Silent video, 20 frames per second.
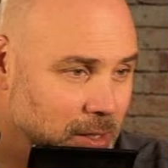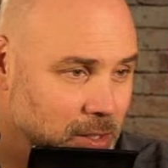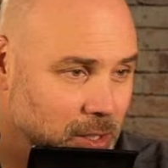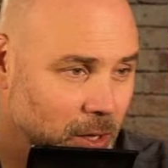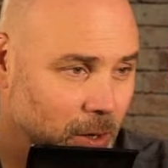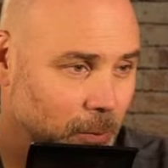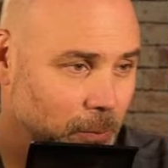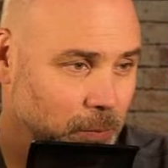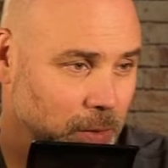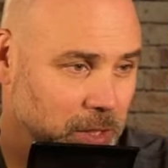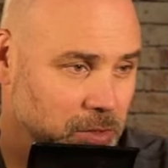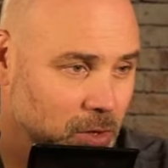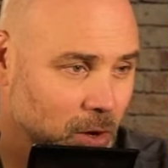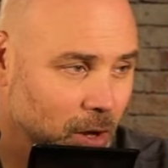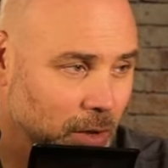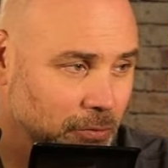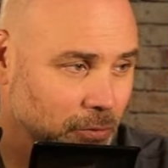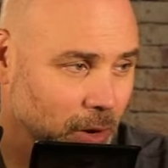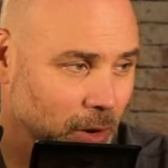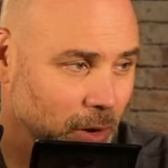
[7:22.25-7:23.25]
So he's
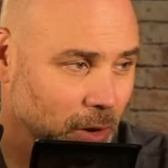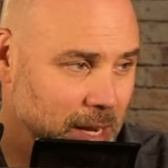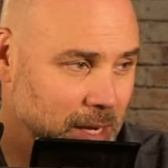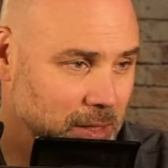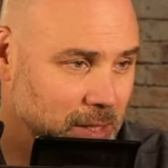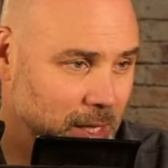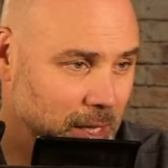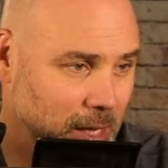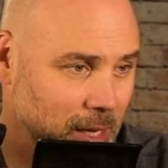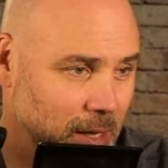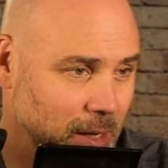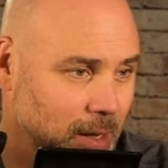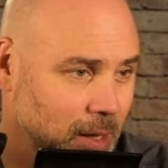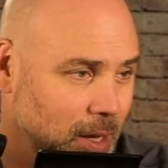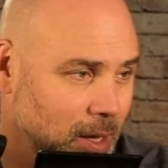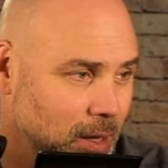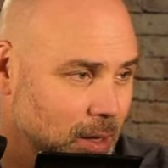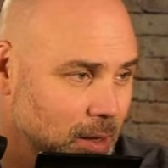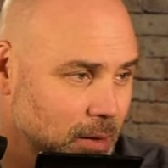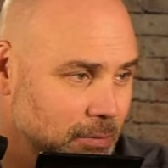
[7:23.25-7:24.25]
gone for 18,
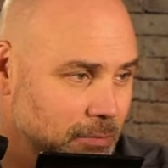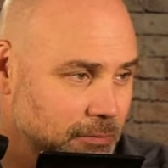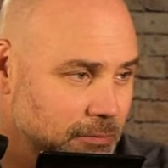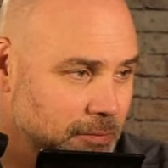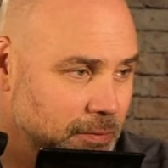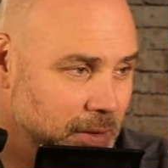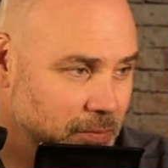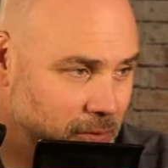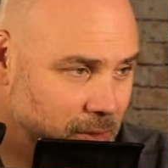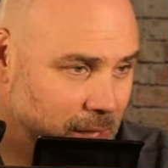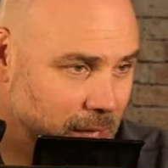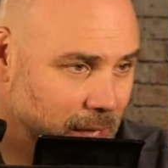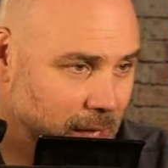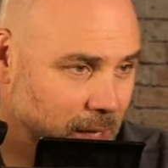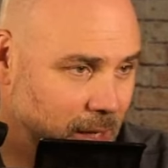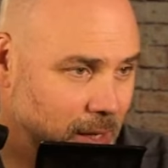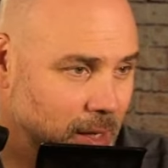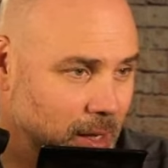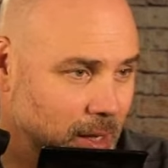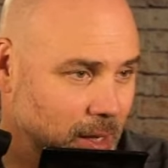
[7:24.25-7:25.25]
15,